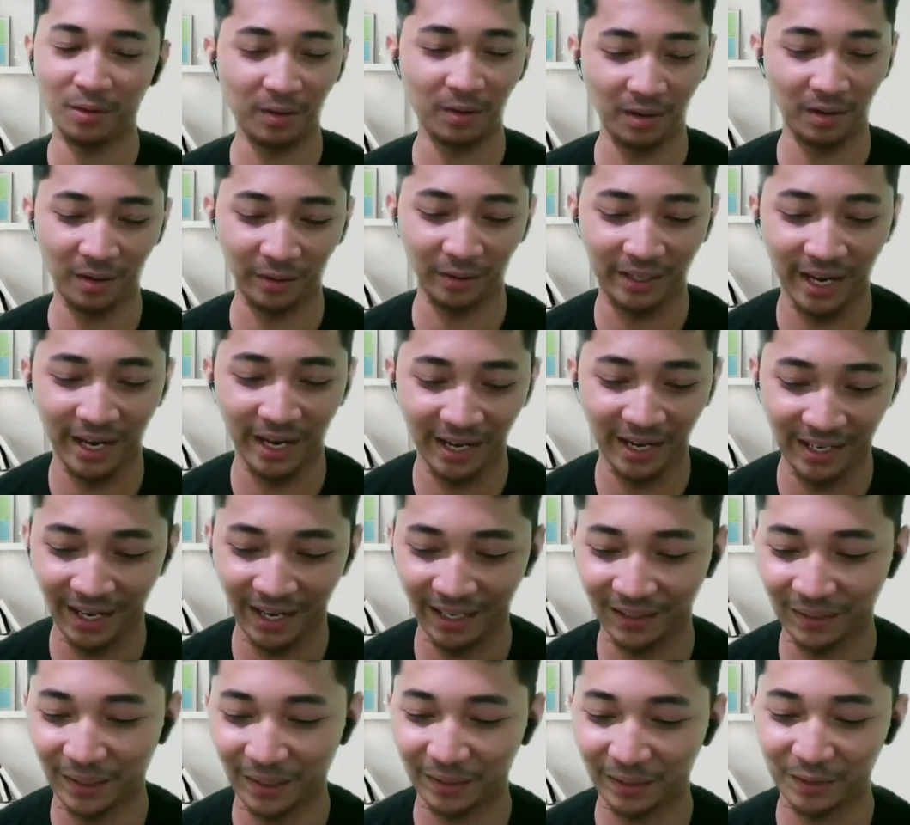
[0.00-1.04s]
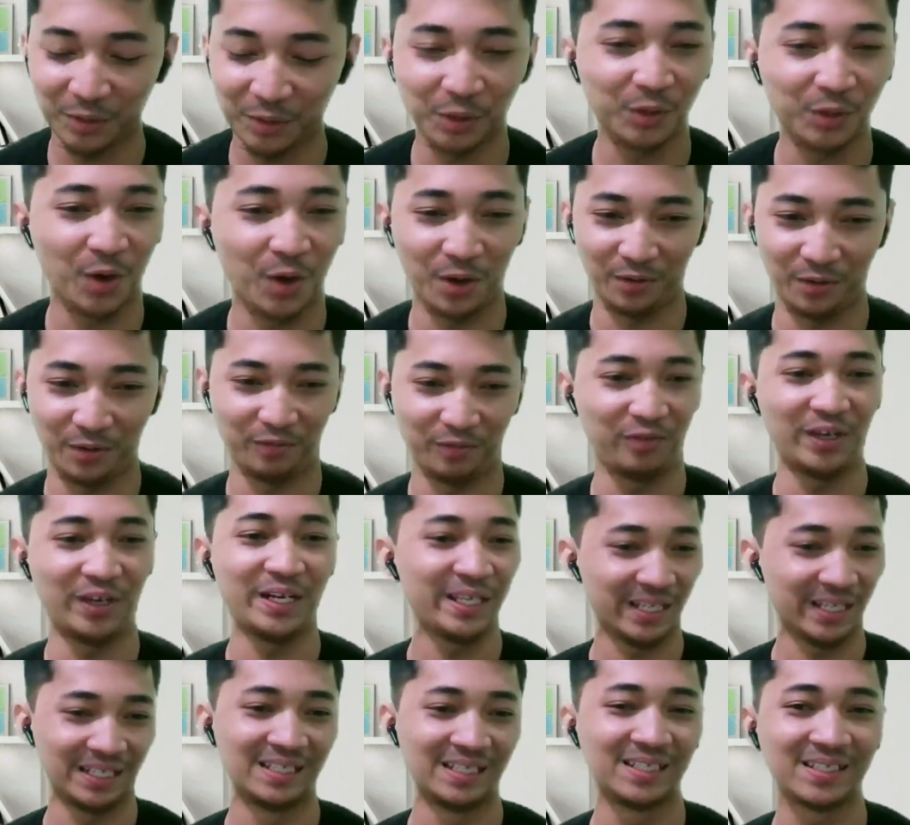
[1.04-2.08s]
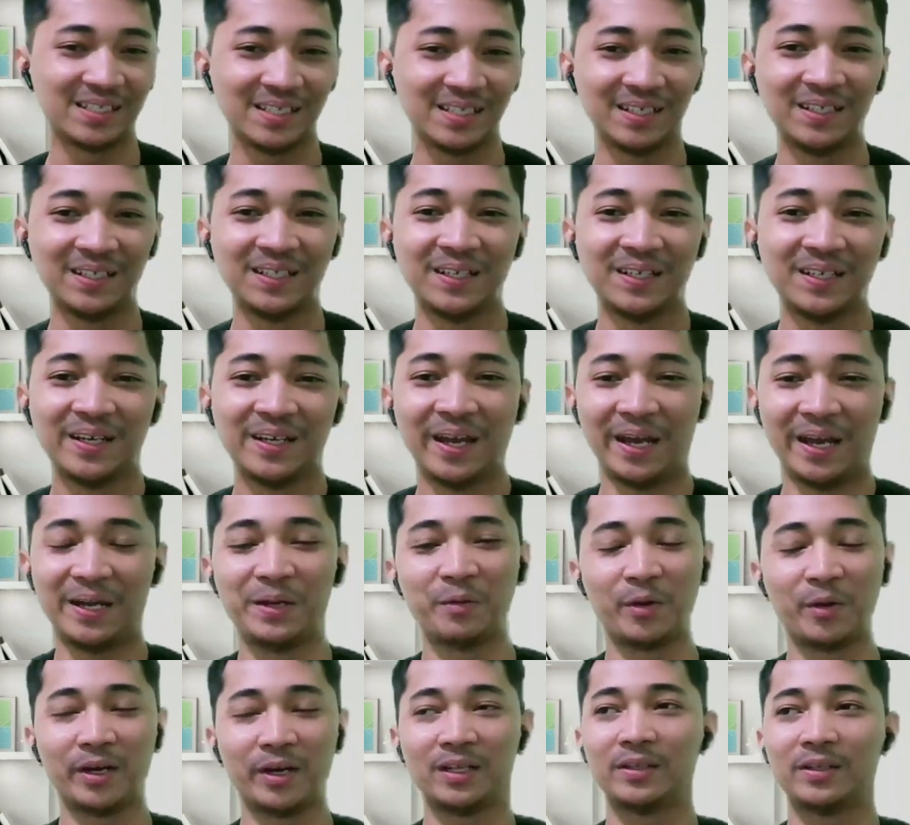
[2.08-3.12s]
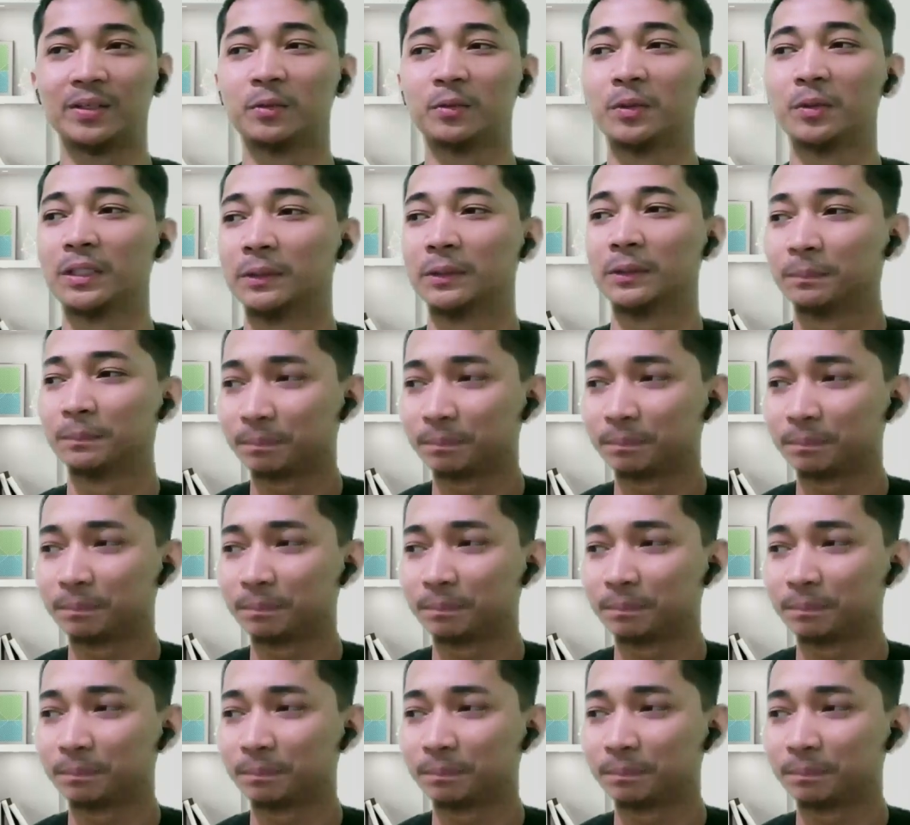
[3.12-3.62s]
okay, at your convenience anywhere around the world.